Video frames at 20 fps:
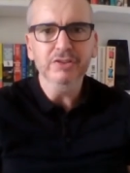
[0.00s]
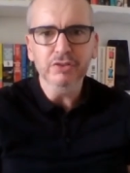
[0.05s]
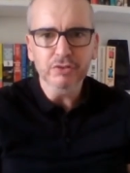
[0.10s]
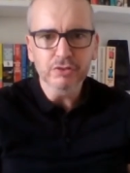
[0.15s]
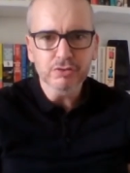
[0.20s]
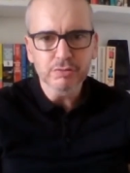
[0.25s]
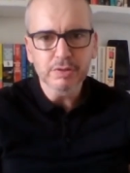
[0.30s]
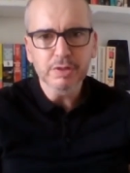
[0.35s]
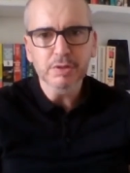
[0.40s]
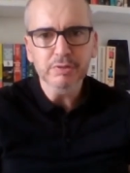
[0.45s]

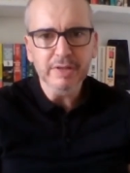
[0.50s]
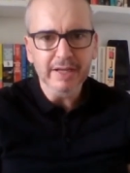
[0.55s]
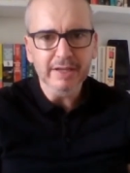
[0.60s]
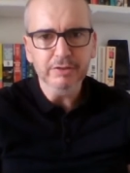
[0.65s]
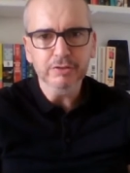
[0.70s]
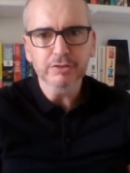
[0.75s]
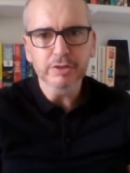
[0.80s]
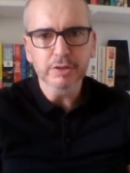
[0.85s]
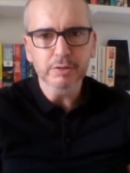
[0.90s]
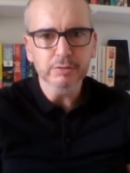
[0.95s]
Just drill
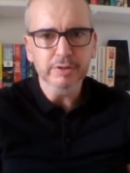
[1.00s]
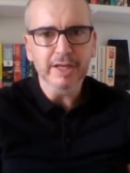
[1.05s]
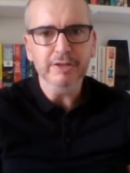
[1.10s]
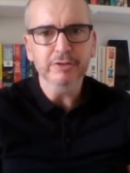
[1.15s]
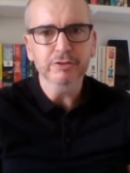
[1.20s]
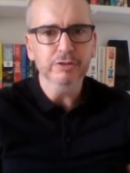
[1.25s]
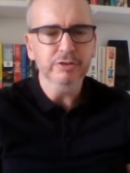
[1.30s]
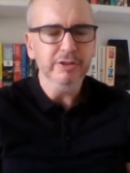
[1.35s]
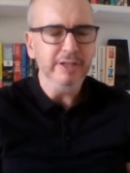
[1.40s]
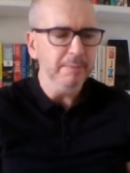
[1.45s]
down, drill
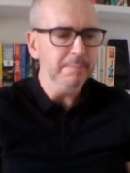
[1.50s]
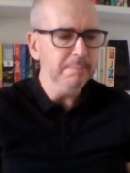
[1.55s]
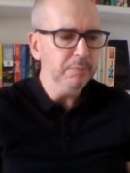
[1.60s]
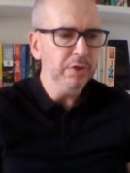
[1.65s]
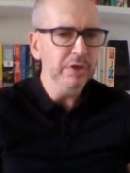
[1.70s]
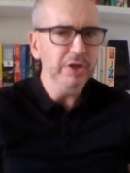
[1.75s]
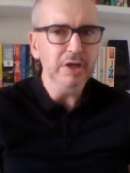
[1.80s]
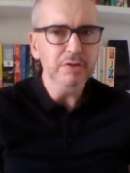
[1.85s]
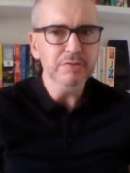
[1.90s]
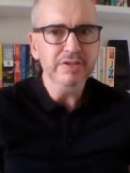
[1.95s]
down, drill down.
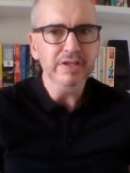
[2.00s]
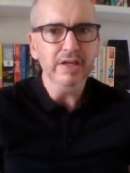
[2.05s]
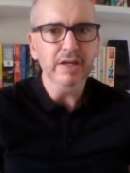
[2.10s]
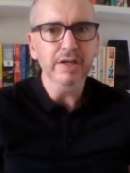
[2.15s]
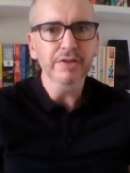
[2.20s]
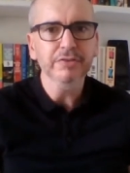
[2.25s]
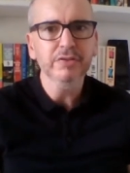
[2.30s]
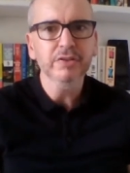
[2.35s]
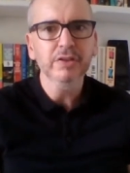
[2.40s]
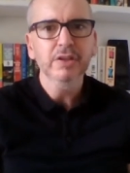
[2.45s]

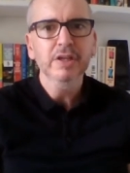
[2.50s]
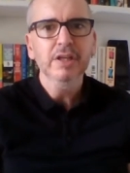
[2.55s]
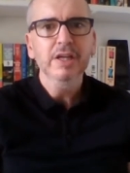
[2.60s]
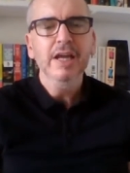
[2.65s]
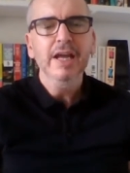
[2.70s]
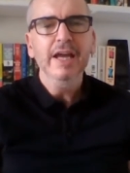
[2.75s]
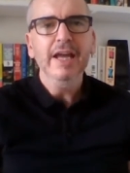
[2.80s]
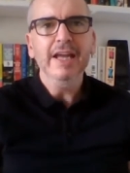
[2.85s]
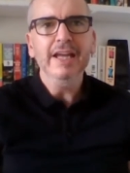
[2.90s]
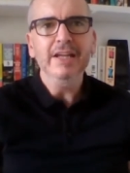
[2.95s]
Monotask.
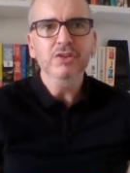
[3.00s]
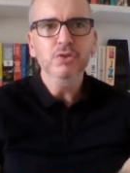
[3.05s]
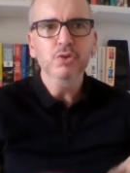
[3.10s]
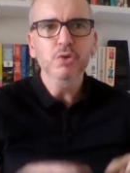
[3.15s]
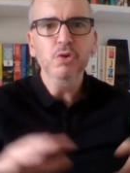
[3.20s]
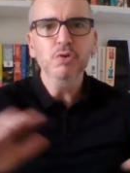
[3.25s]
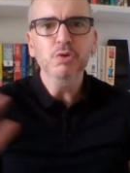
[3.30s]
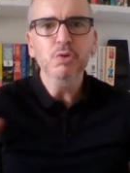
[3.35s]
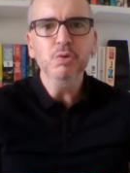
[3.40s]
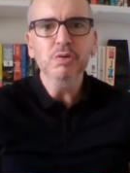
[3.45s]

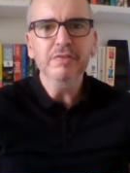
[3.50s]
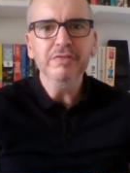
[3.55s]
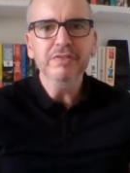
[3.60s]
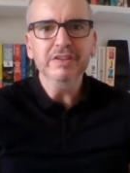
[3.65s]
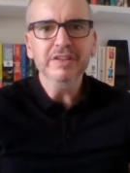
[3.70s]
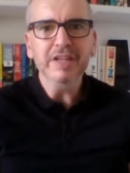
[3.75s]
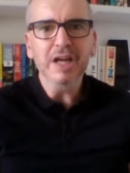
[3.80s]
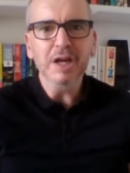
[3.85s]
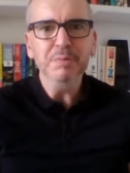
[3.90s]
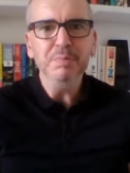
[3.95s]
Ignore all of
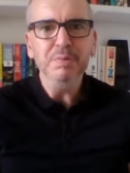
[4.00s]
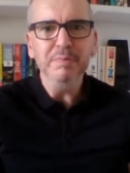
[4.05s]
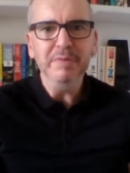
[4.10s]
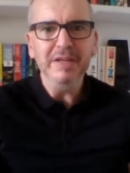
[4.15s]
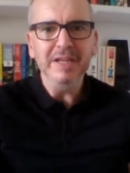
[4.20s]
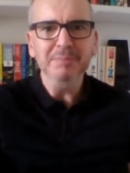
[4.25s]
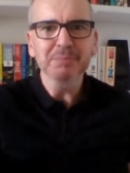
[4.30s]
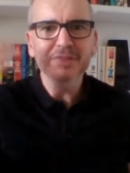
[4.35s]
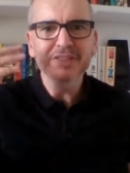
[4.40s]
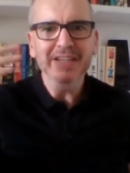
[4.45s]
the
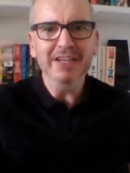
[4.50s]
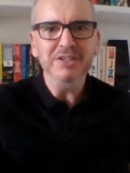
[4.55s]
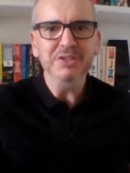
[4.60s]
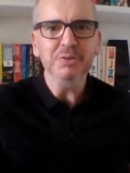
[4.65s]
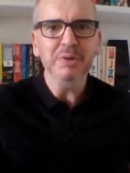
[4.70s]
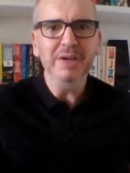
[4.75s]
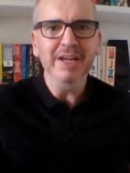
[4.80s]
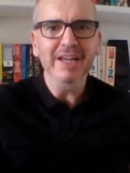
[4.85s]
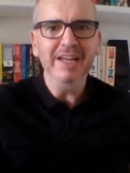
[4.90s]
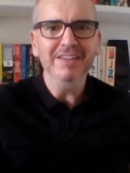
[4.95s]
dopamine
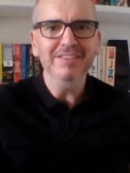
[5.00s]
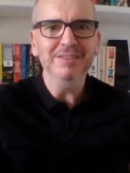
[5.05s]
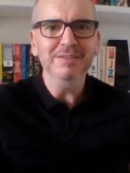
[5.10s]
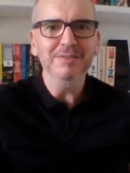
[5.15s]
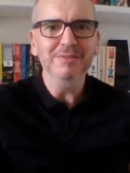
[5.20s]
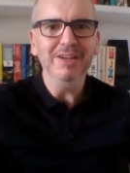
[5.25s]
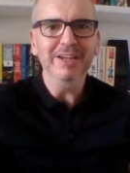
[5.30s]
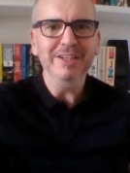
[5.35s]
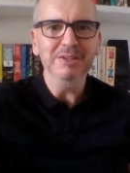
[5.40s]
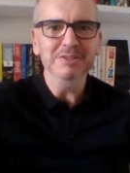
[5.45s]
potential hits
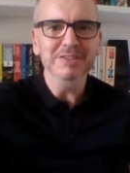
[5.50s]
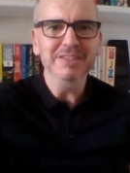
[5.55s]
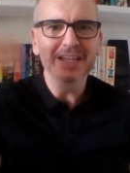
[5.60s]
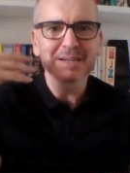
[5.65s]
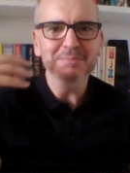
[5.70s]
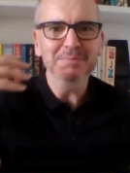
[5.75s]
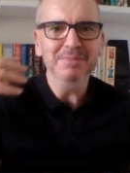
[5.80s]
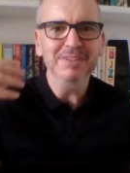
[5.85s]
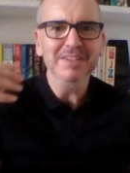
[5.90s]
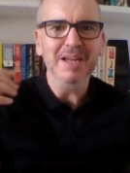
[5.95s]
of like your
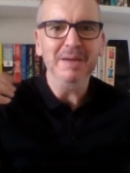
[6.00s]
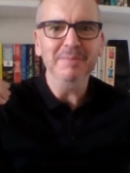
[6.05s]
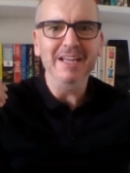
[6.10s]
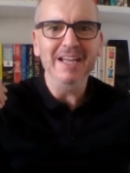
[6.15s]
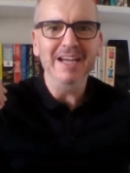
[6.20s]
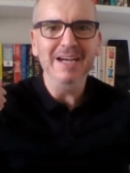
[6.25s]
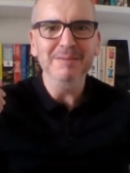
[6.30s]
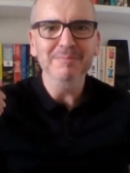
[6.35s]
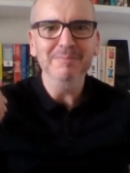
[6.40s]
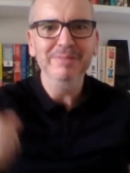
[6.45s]
teams
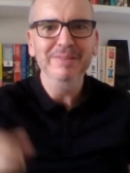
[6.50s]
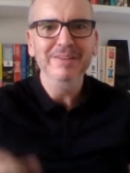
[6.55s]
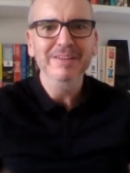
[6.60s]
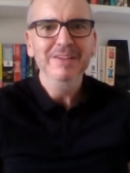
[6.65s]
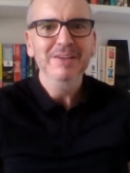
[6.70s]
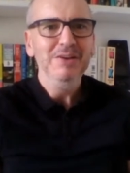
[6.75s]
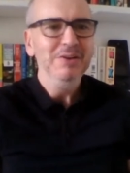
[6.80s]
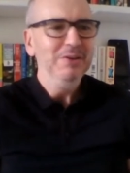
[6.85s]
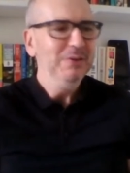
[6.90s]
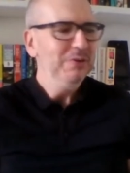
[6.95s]
coming up,
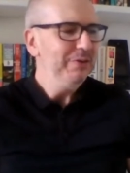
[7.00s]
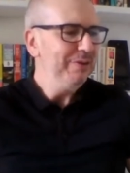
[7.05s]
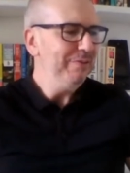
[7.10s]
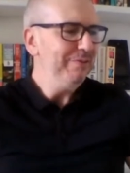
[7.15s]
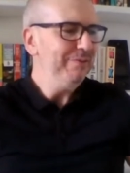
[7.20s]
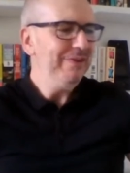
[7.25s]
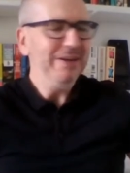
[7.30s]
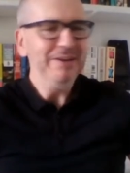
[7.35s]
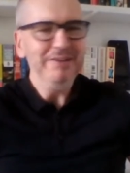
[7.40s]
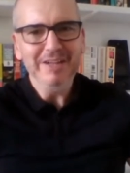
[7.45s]
or
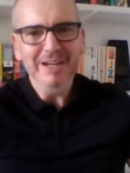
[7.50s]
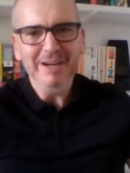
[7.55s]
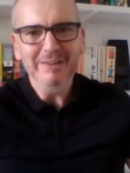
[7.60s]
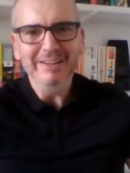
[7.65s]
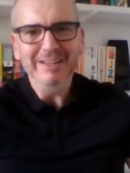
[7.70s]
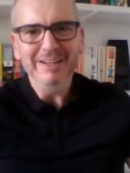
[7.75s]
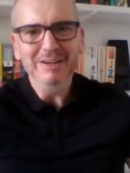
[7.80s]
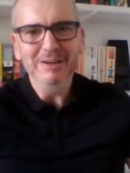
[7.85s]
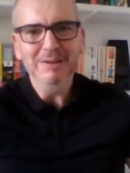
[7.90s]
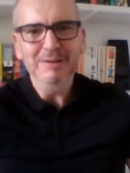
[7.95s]
your phone
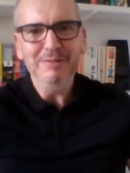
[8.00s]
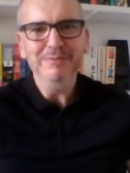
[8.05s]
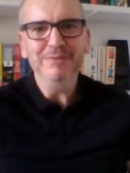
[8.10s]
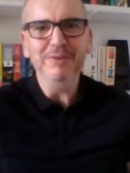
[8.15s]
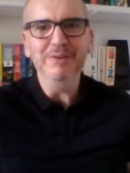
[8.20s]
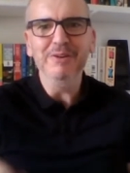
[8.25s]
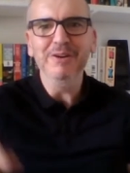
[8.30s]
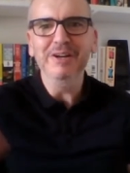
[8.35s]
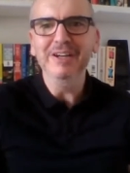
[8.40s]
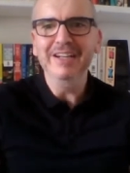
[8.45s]
going off,
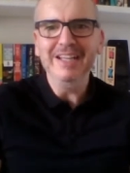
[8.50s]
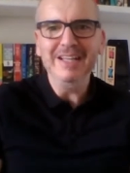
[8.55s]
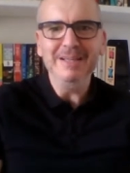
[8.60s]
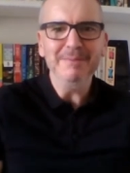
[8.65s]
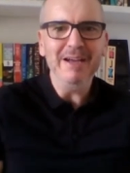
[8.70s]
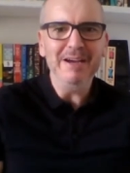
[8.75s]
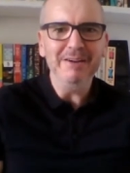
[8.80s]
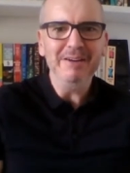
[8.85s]
or an email.